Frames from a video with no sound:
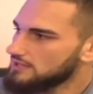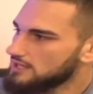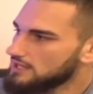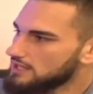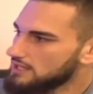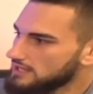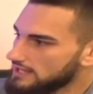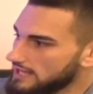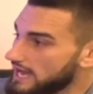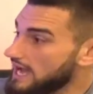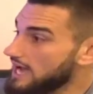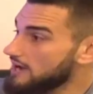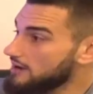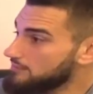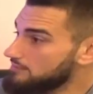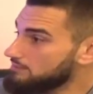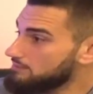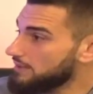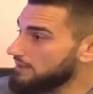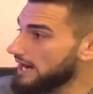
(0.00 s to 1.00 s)
Yeah,
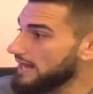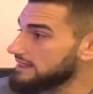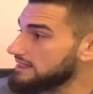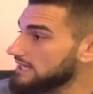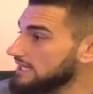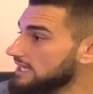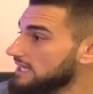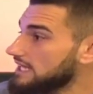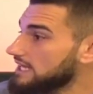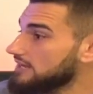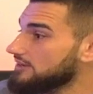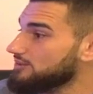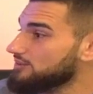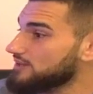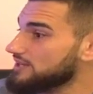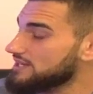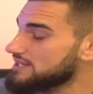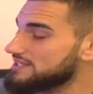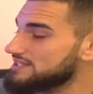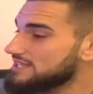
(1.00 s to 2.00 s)
but I think he
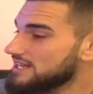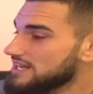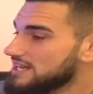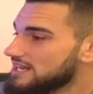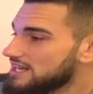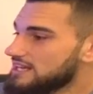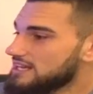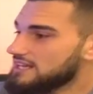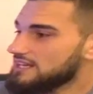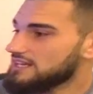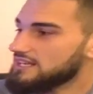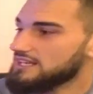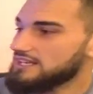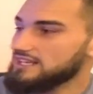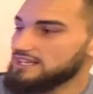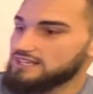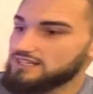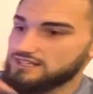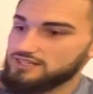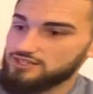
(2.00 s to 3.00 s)
was
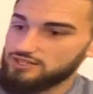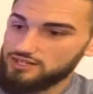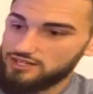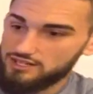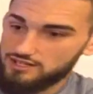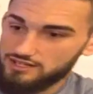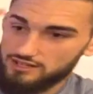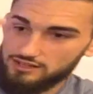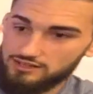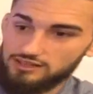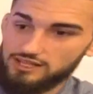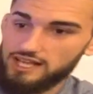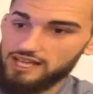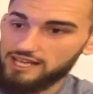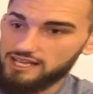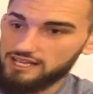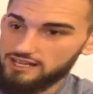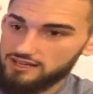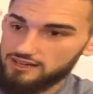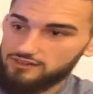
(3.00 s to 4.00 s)

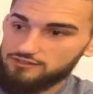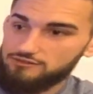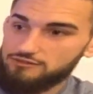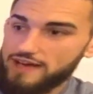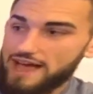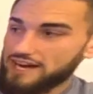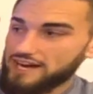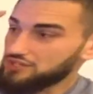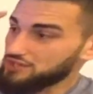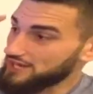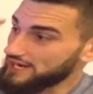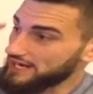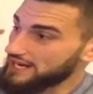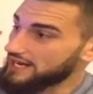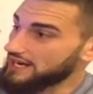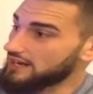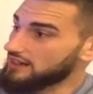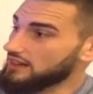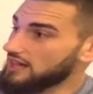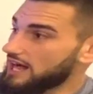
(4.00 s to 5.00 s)
like factoring
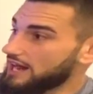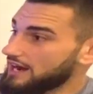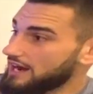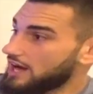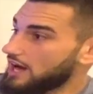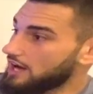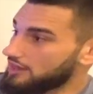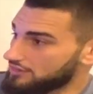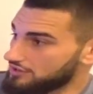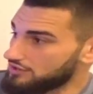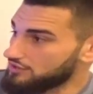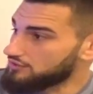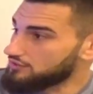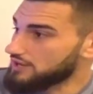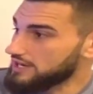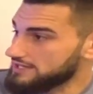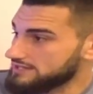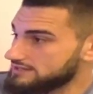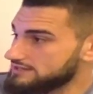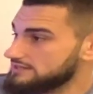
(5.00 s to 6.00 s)
in a lot of other
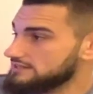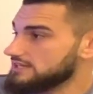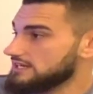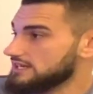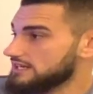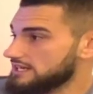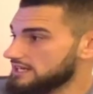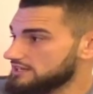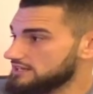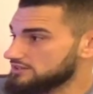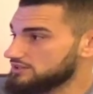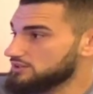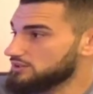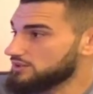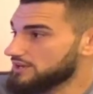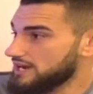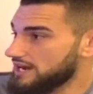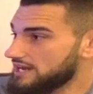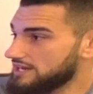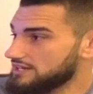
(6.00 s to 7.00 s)
risks against
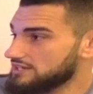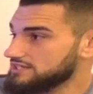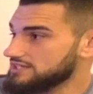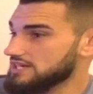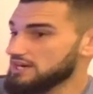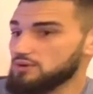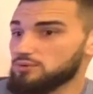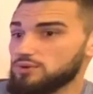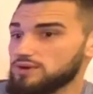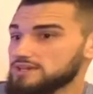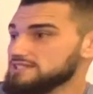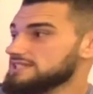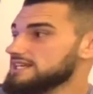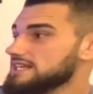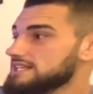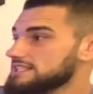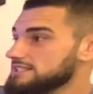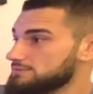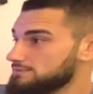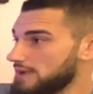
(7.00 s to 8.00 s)
Corey Anderson and wasn't
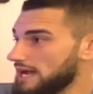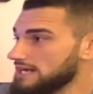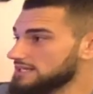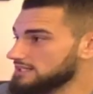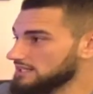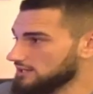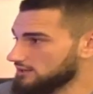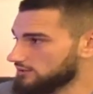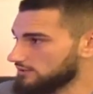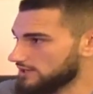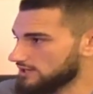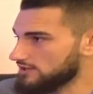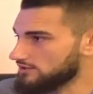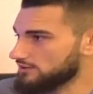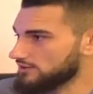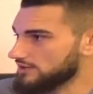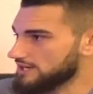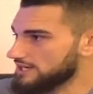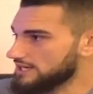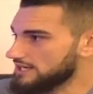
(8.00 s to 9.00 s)
expecting what
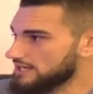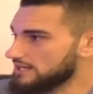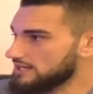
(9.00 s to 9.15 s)
Corey did.